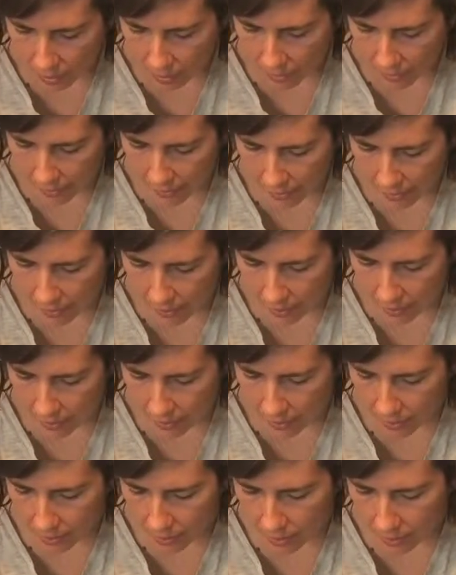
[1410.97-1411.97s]
I think
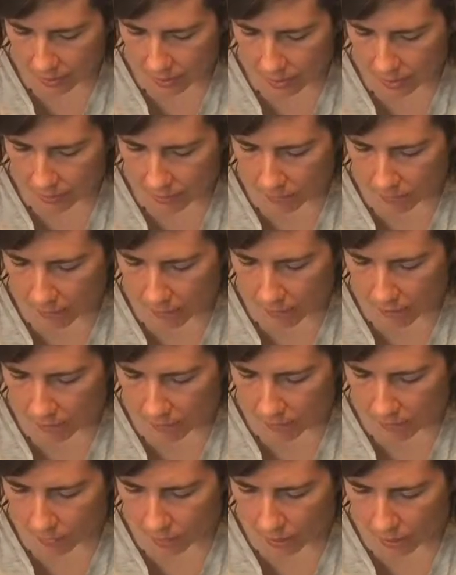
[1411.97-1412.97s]
this might
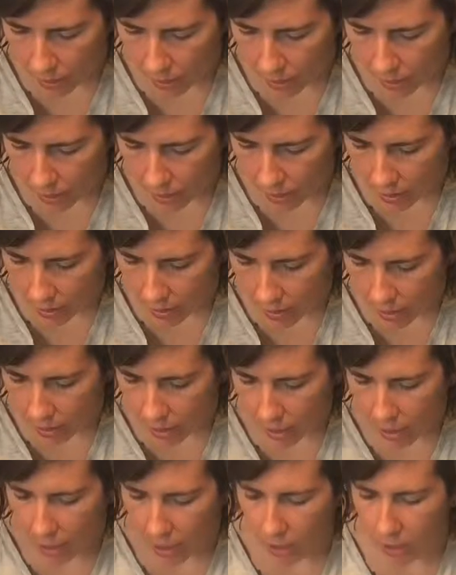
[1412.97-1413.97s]
be
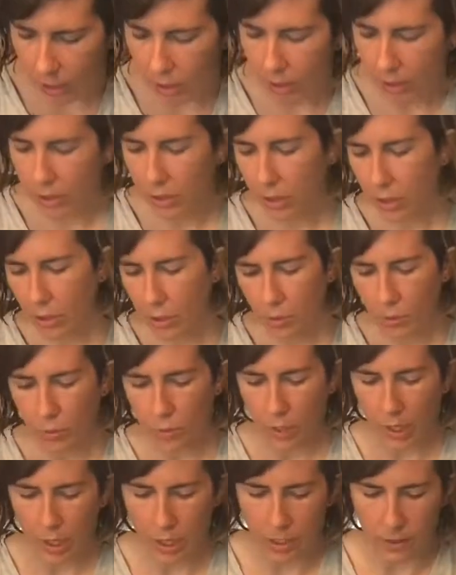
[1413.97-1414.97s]
a little too
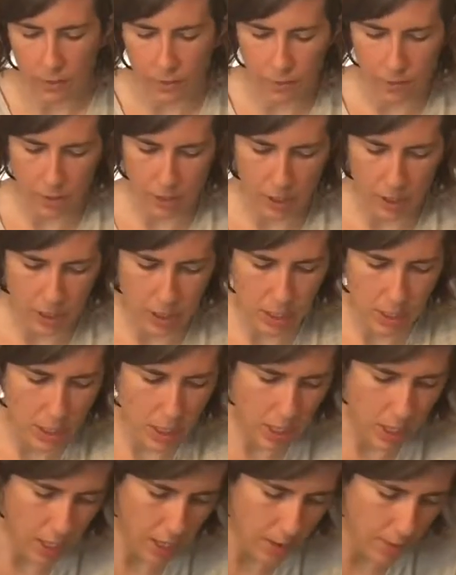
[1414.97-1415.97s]
runny for this
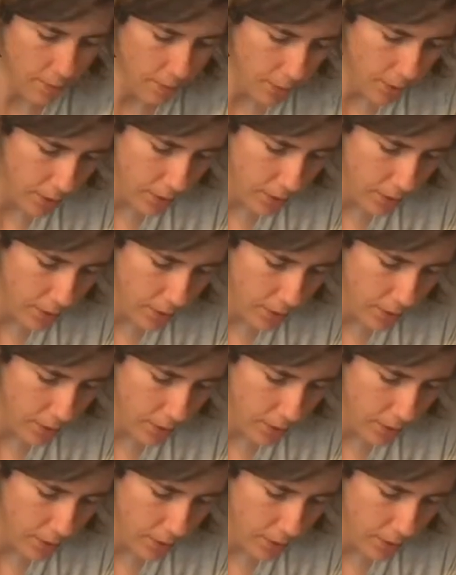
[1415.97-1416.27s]
tip.